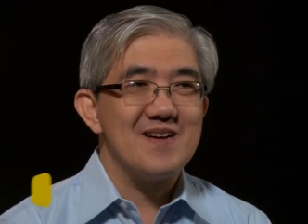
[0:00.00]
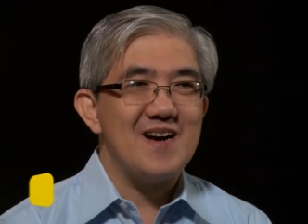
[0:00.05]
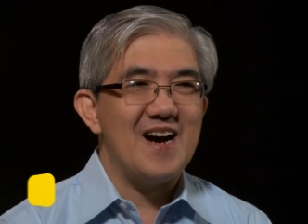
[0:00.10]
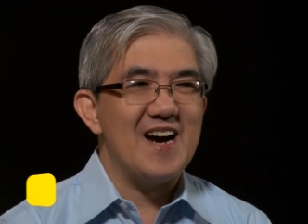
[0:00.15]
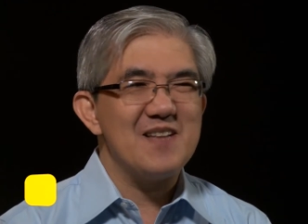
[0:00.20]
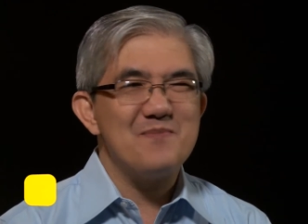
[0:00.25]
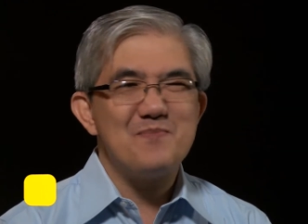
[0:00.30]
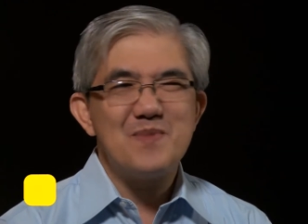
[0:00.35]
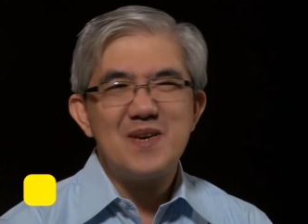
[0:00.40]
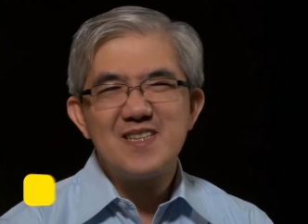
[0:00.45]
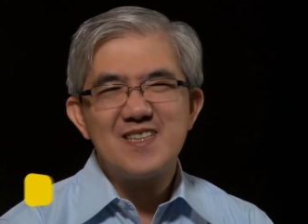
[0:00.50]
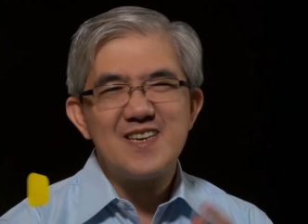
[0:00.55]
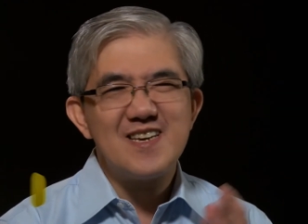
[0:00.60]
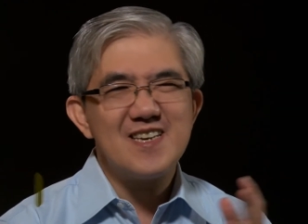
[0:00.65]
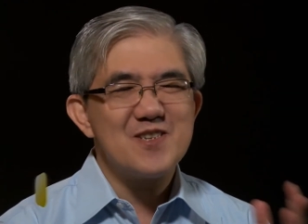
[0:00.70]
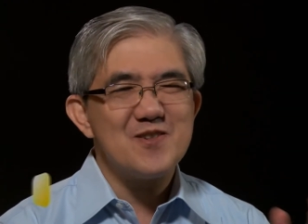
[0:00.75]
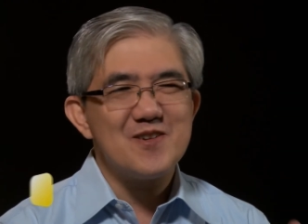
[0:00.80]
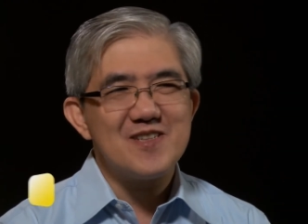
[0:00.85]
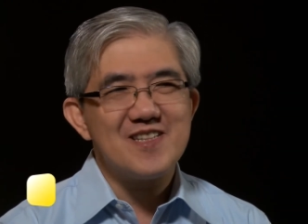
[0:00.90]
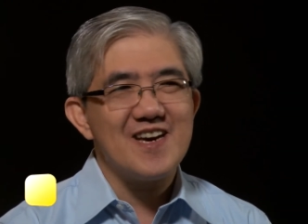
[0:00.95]
I had
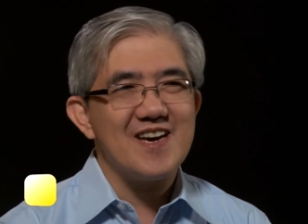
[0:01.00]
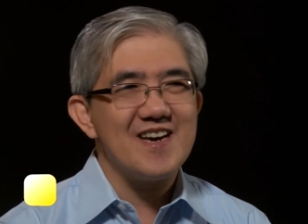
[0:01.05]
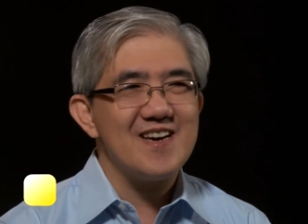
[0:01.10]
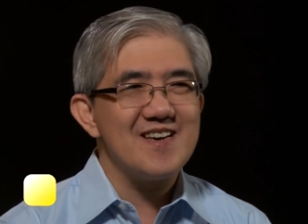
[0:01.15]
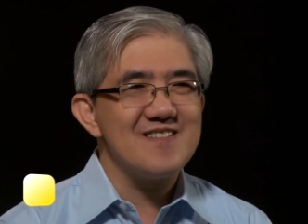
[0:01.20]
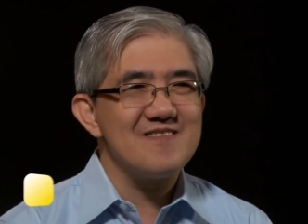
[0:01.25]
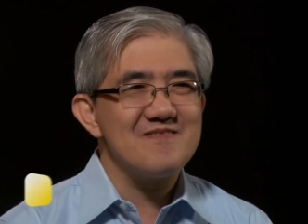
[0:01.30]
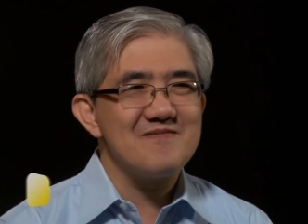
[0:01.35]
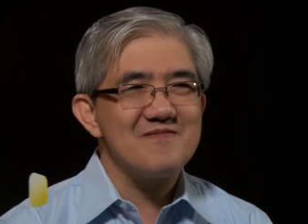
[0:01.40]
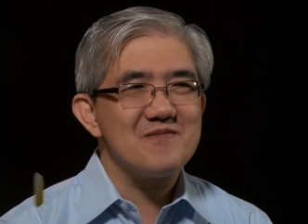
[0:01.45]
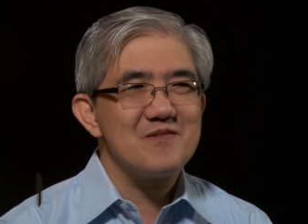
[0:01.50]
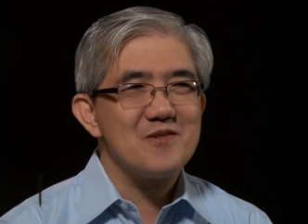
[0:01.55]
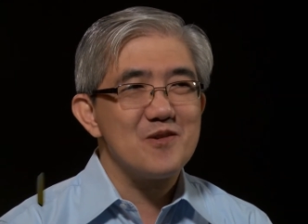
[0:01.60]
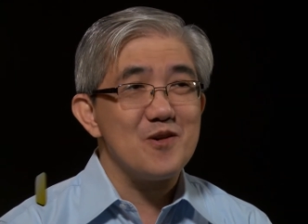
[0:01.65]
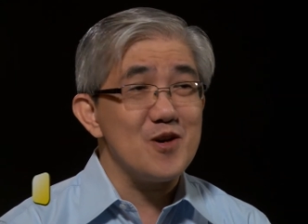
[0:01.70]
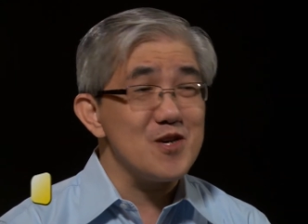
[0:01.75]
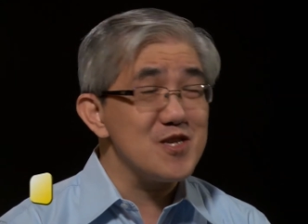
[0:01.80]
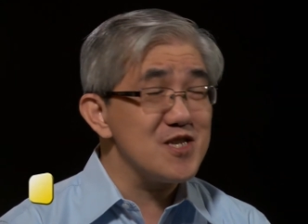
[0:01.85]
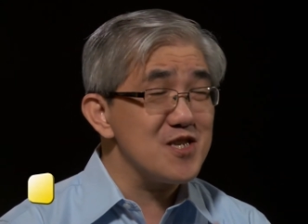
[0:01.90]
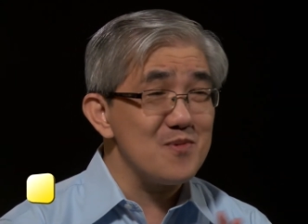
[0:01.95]
meetings to attend,
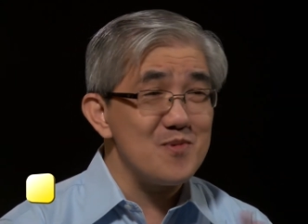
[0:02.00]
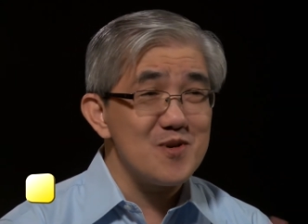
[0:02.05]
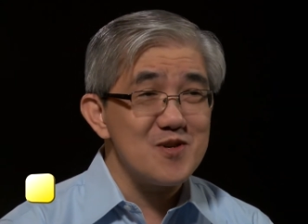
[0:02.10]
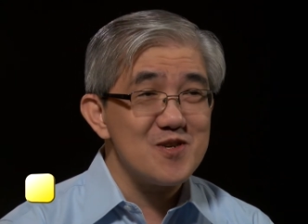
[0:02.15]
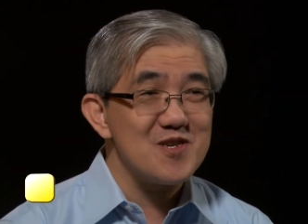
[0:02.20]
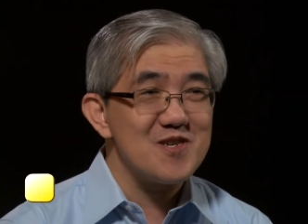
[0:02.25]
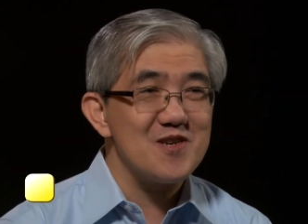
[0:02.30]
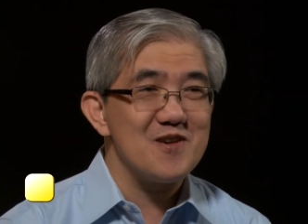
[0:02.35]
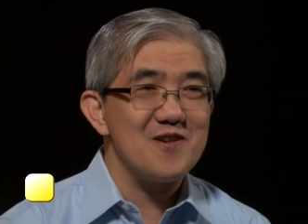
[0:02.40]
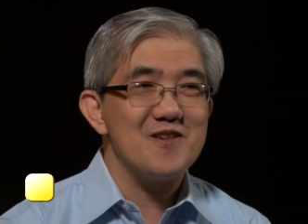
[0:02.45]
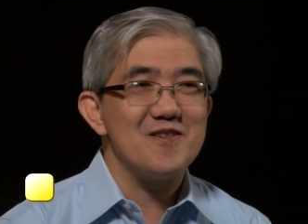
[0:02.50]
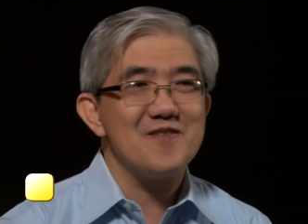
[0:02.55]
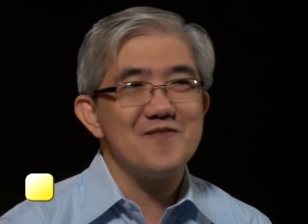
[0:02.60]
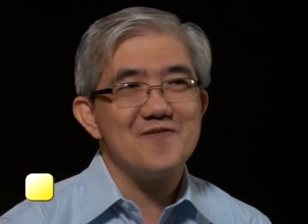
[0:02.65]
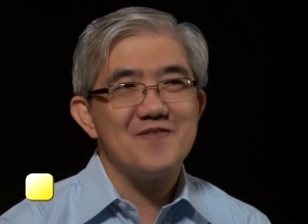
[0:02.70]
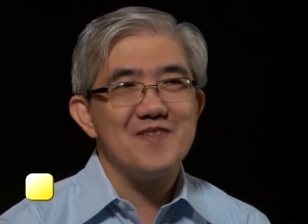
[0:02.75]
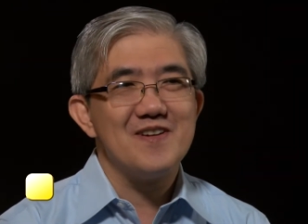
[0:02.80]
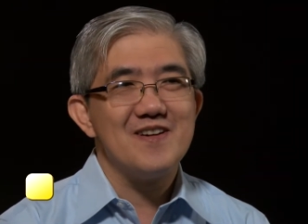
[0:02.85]
customers to serve,